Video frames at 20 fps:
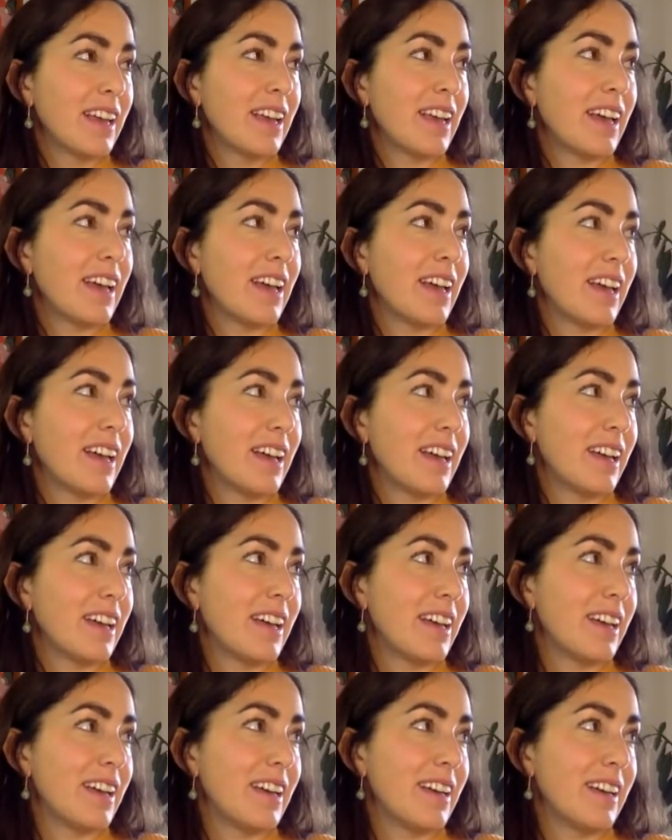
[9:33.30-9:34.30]

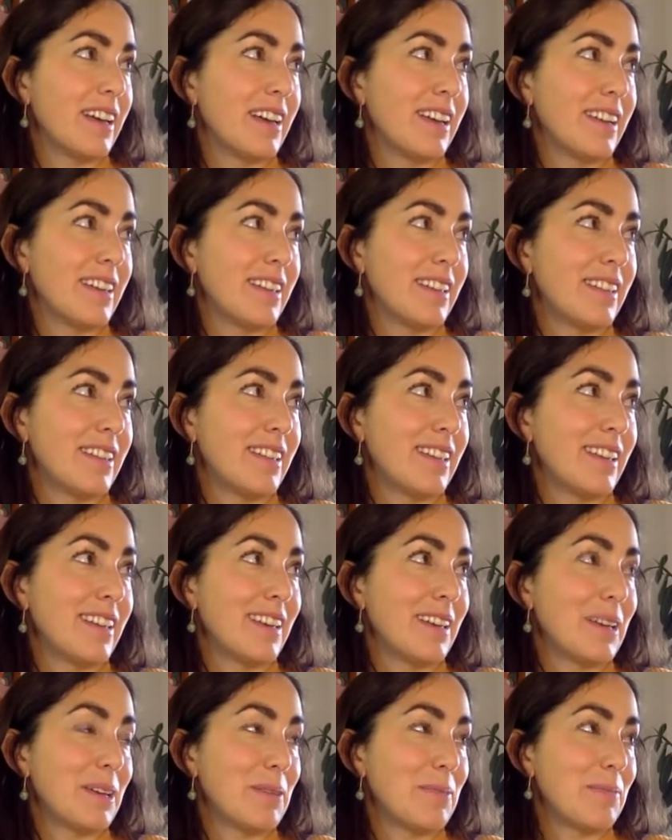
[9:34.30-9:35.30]

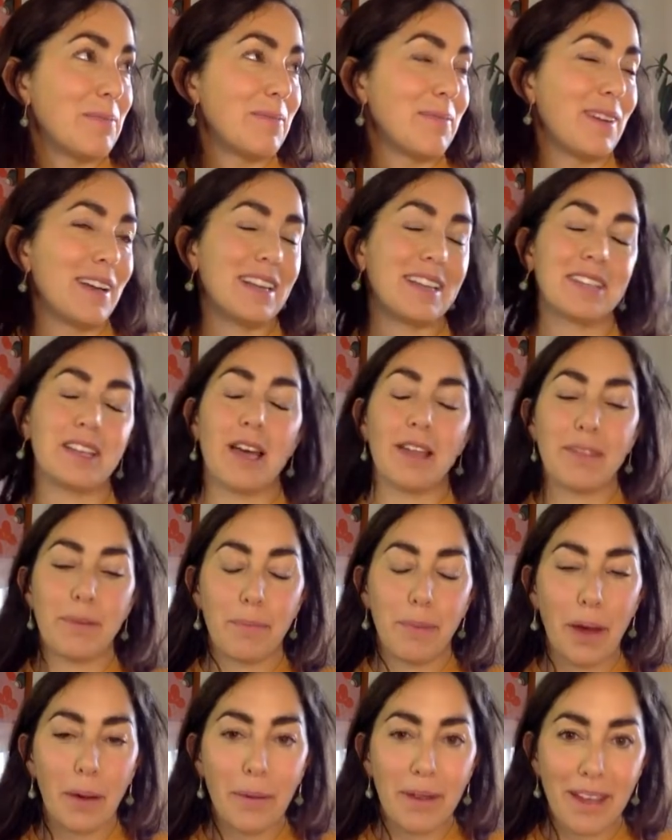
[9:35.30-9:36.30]
the
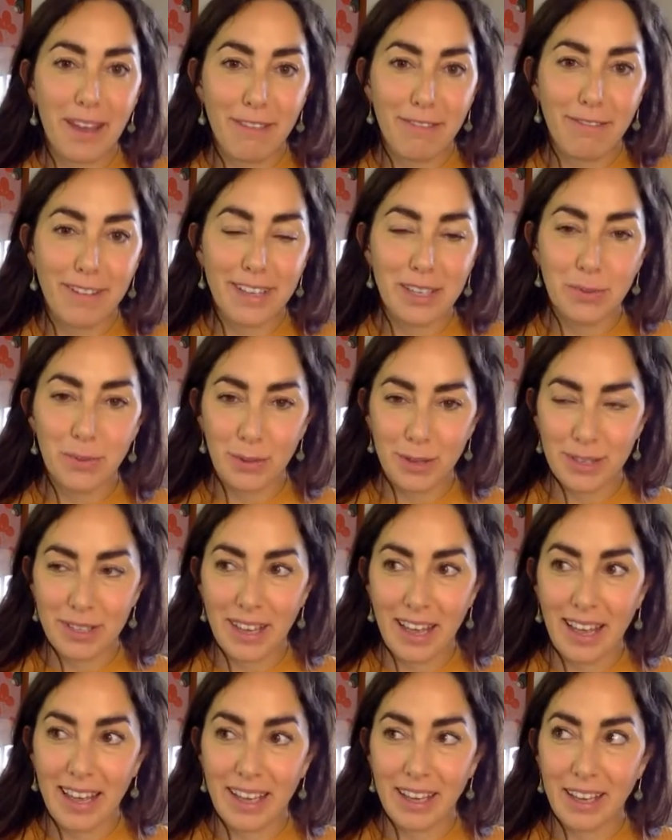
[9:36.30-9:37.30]
poet Hafiz would
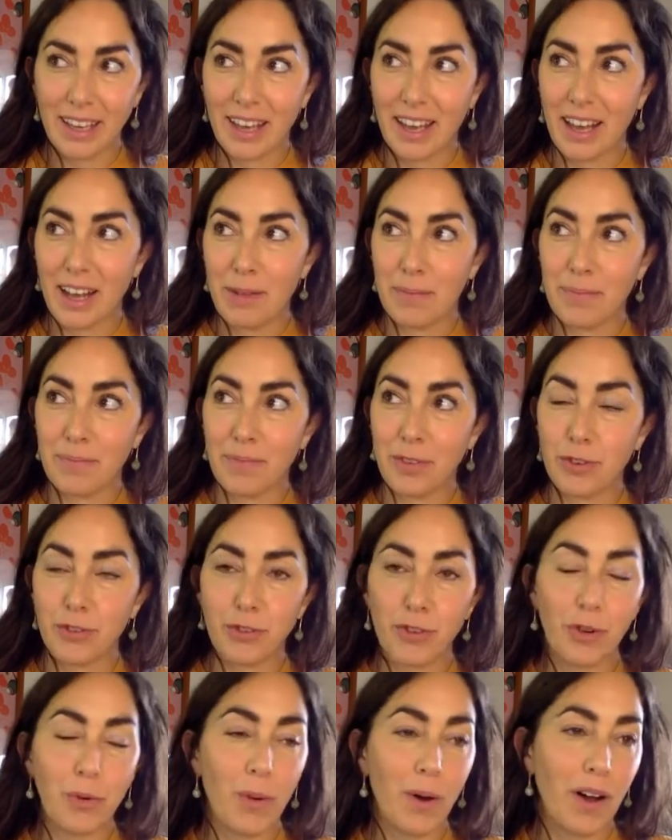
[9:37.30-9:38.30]
say,
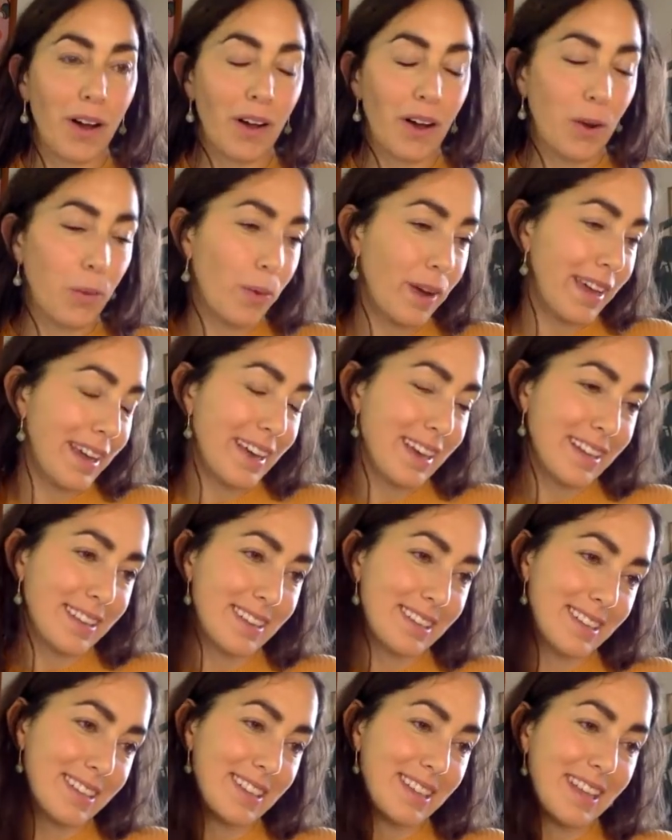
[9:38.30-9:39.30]
true art
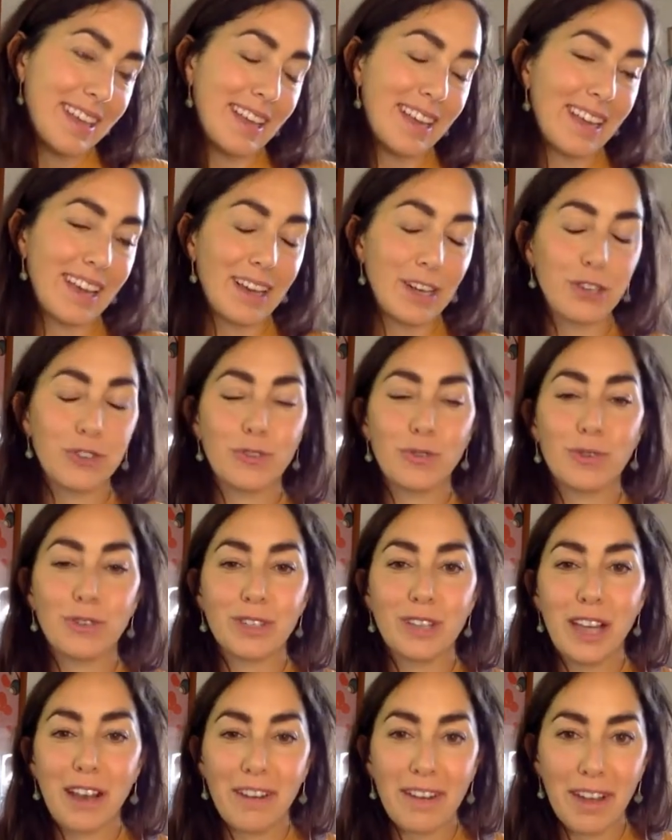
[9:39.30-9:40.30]
awakens the
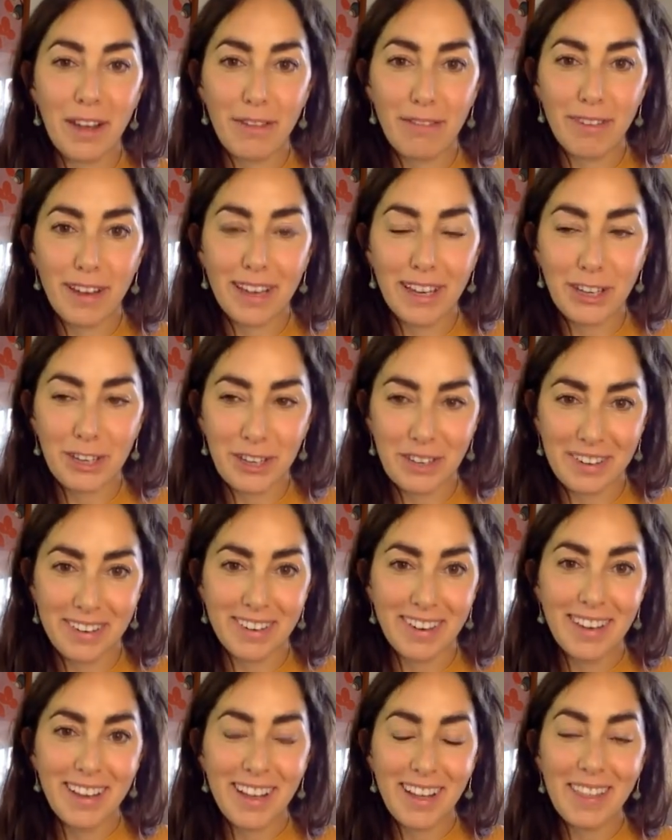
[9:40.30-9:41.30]
extraordinary ovation,
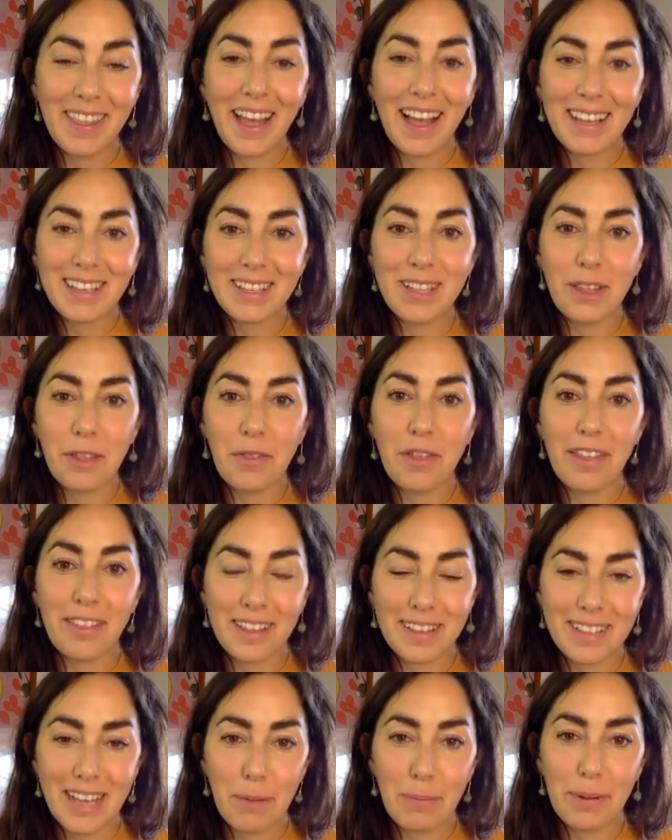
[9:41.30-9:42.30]
and that's the thing
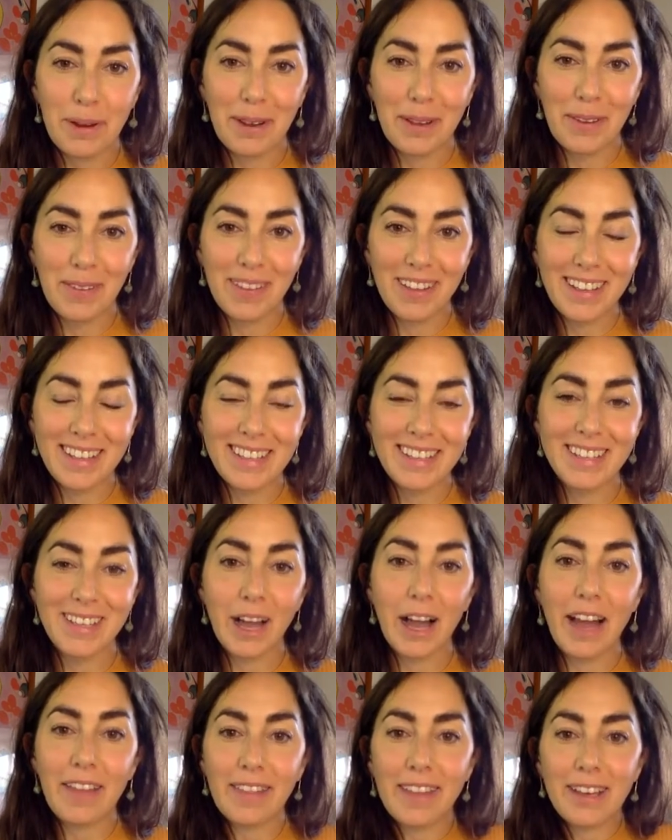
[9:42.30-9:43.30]
that's happening on the
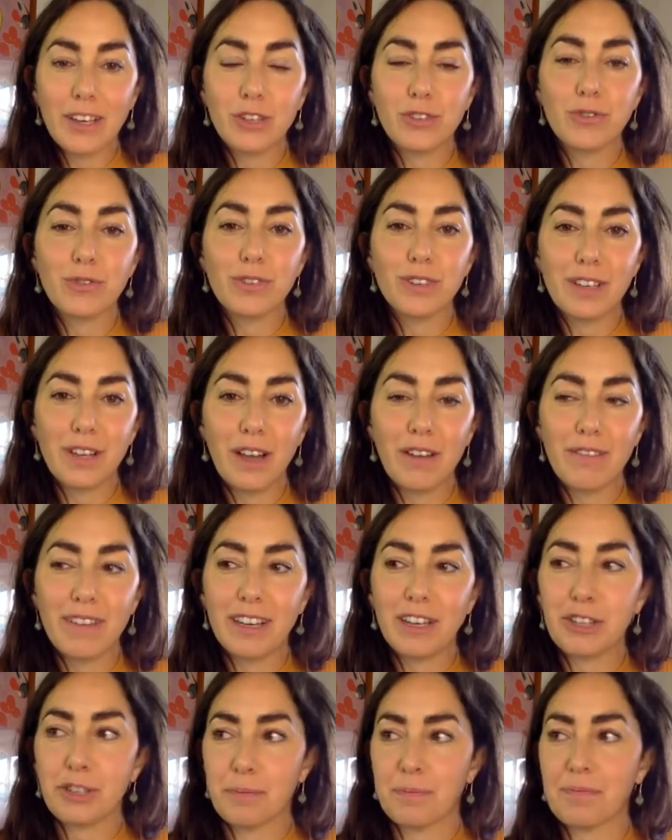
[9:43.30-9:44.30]
inside, the extraordinary
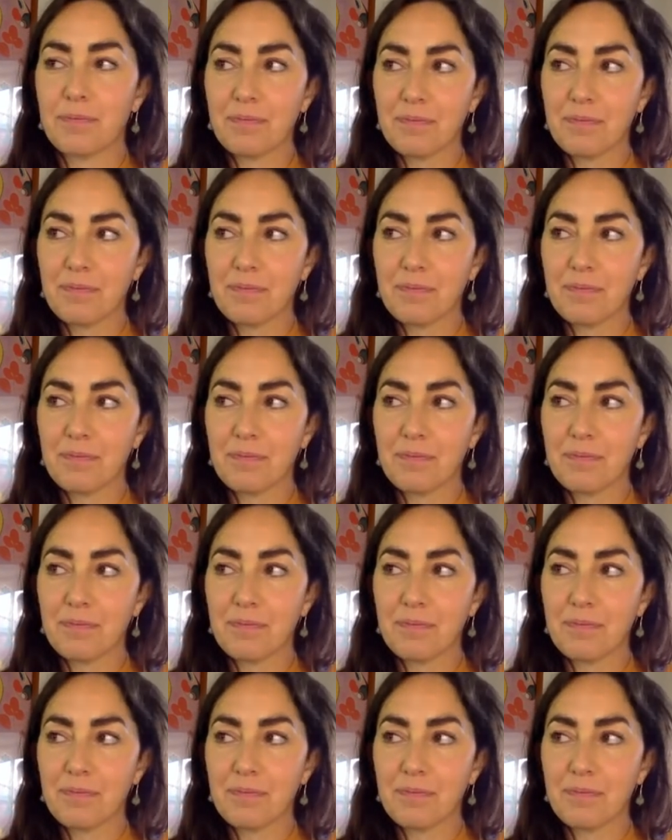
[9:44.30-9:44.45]
ovation.